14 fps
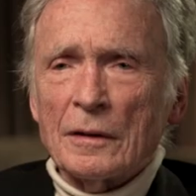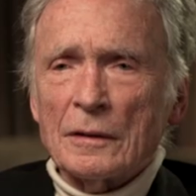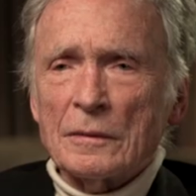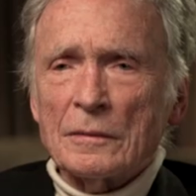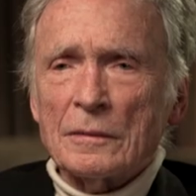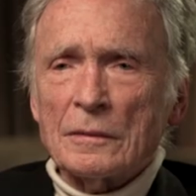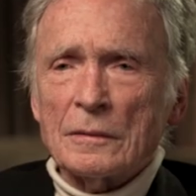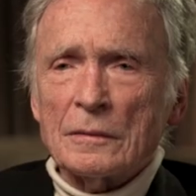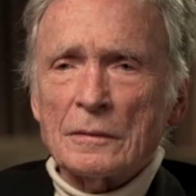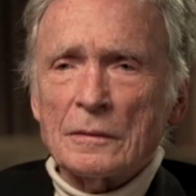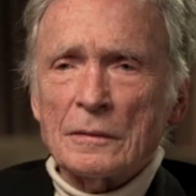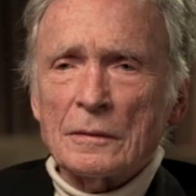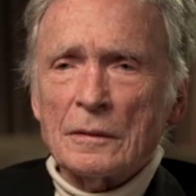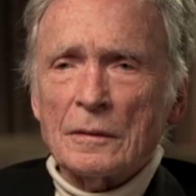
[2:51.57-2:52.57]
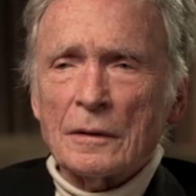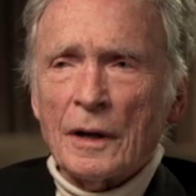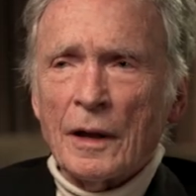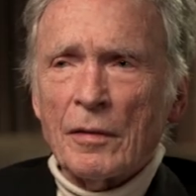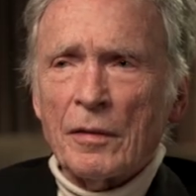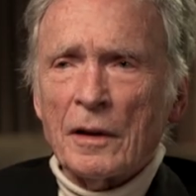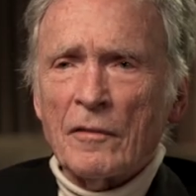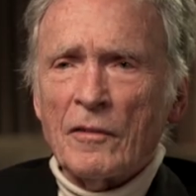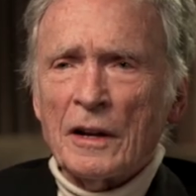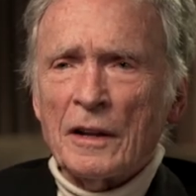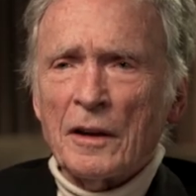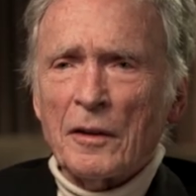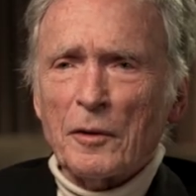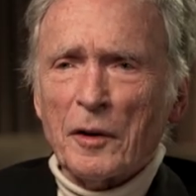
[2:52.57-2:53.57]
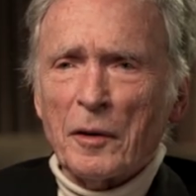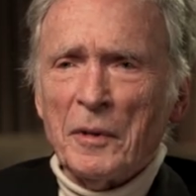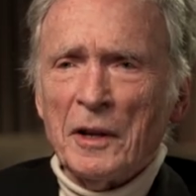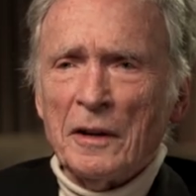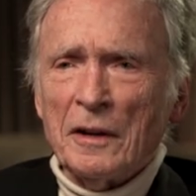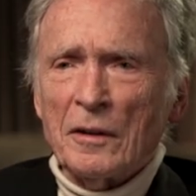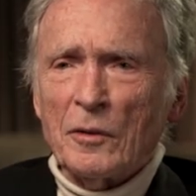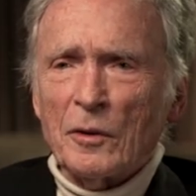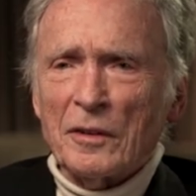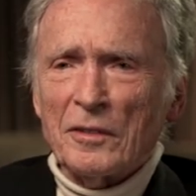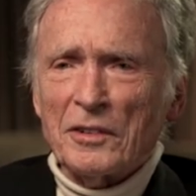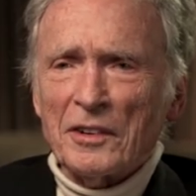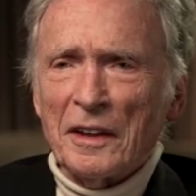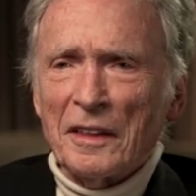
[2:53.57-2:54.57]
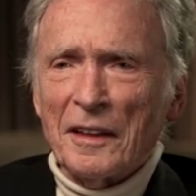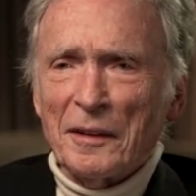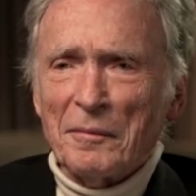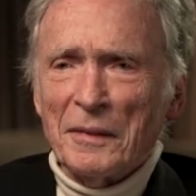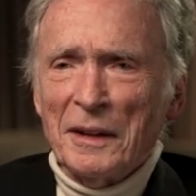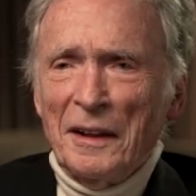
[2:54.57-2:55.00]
I can't think of any other comedian who can say that.